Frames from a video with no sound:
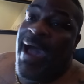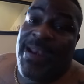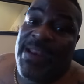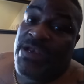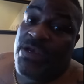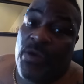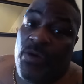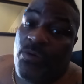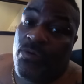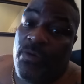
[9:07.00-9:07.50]

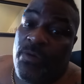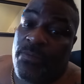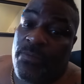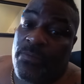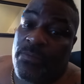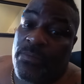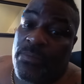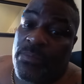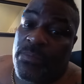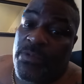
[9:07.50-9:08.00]
didn't know
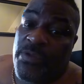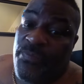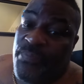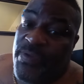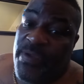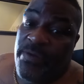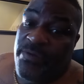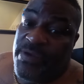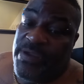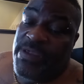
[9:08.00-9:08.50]
him.
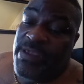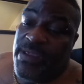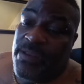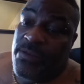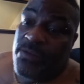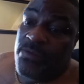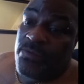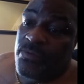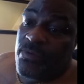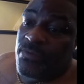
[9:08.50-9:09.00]
Period.
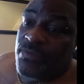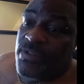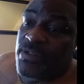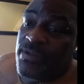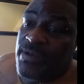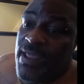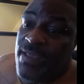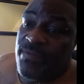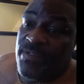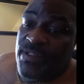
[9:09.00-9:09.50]
You know what I'm saying?
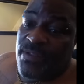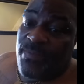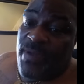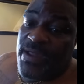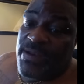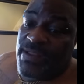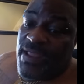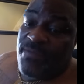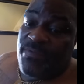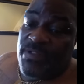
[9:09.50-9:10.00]
They was
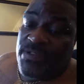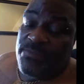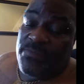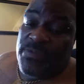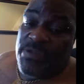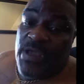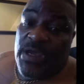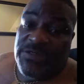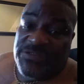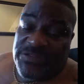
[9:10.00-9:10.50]
some
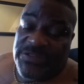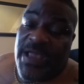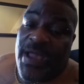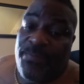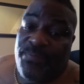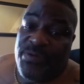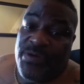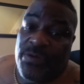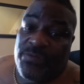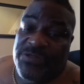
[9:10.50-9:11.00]
youngsters
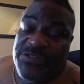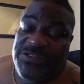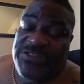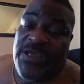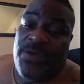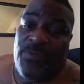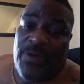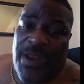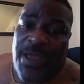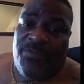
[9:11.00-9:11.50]
got put on the
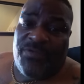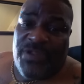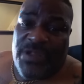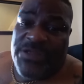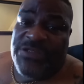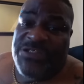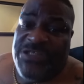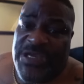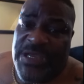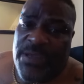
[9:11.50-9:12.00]
set while I was
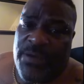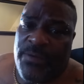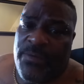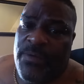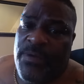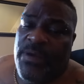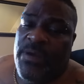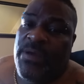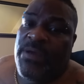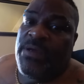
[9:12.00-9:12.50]
in jail.
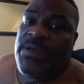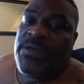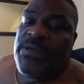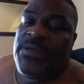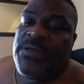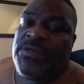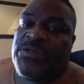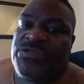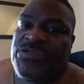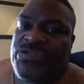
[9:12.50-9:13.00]

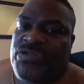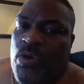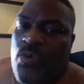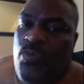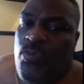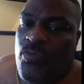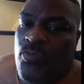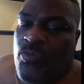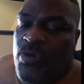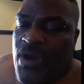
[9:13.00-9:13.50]
So
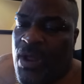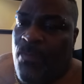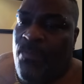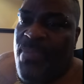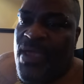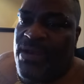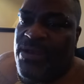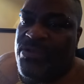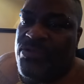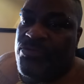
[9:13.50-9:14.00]
when I'm
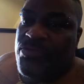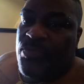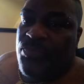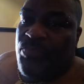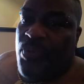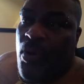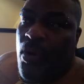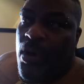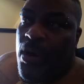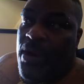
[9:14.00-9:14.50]
belling through the
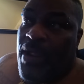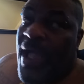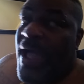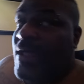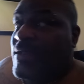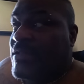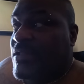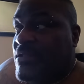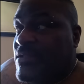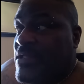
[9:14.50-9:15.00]
park,
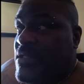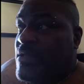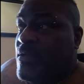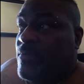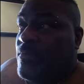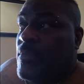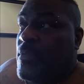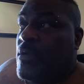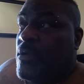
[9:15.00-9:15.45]
I see them